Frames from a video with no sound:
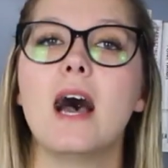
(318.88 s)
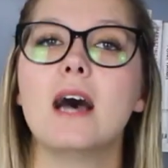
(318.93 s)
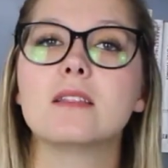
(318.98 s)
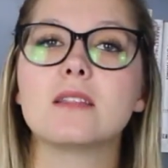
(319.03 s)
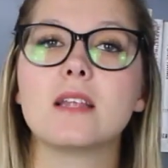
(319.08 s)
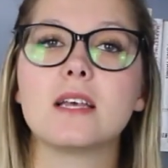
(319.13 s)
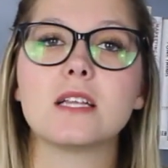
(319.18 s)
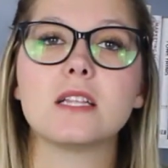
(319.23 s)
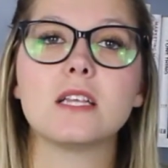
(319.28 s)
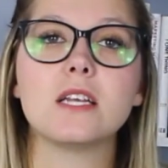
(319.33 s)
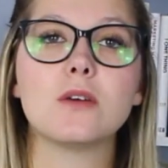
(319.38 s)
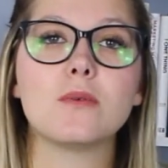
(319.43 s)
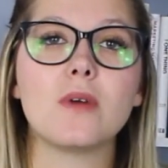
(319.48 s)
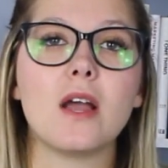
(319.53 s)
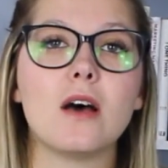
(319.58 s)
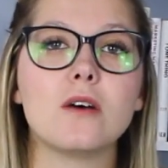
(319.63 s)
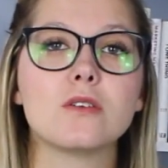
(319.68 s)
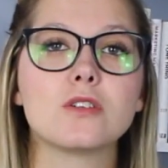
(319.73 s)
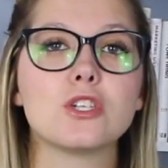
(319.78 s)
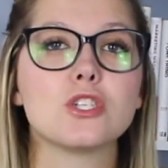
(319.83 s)
and likely
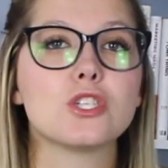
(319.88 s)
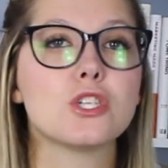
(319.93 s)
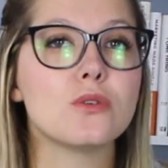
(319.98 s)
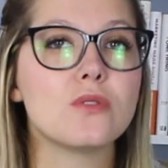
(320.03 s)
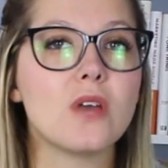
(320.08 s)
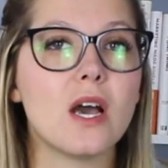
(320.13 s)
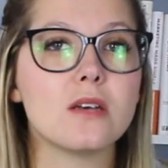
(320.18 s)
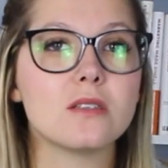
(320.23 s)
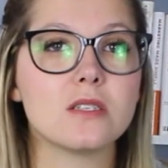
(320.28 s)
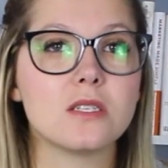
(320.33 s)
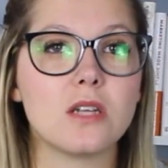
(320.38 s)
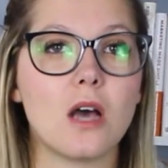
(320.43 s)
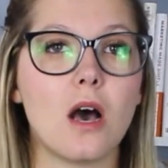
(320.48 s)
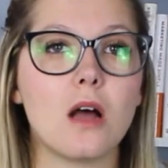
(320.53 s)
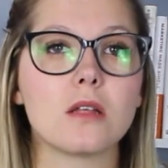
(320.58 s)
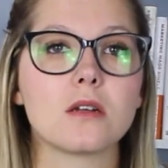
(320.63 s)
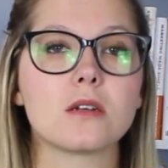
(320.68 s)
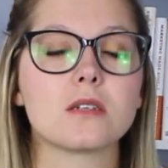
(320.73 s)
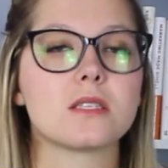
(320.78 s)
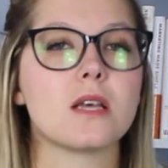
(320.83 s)
around
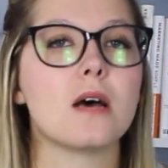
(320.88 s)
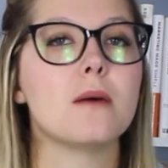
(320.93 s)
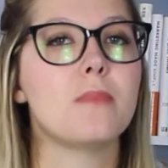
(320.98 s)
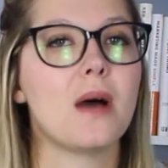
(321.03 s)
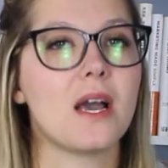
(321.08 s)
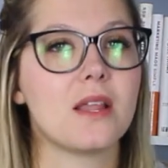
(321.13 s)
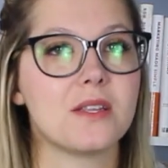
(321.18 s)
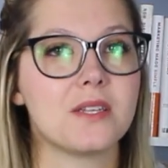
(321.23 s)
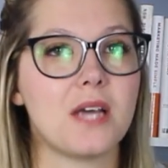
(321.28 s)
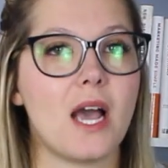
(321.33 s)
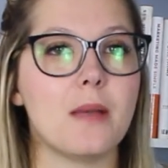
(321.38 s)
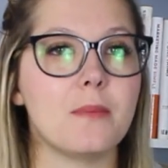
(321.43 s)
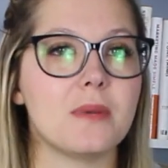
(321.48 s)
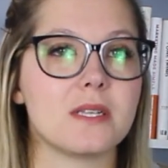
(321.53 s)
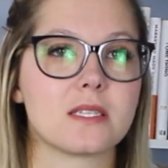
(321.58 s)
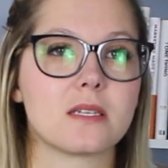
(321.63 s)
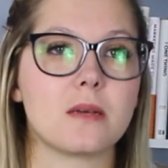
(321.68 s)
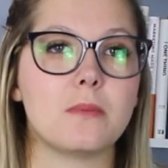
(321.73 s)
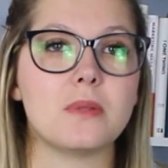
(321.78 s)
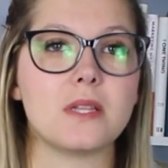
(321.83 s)
$2,000 by the time
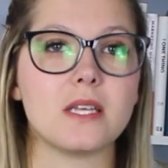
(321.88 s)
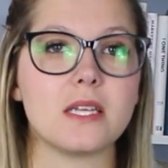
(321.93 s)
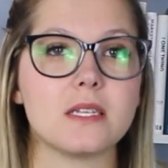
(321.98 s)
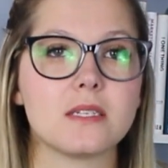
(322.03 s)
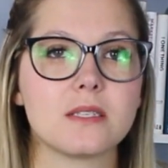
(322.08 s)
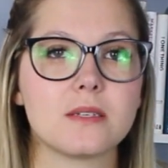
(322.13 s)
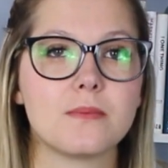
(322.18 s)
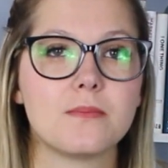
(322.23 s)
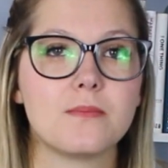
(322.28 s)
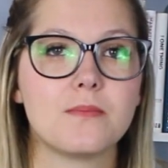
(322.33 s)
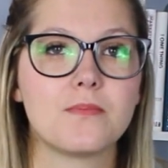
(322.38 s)
it's complete.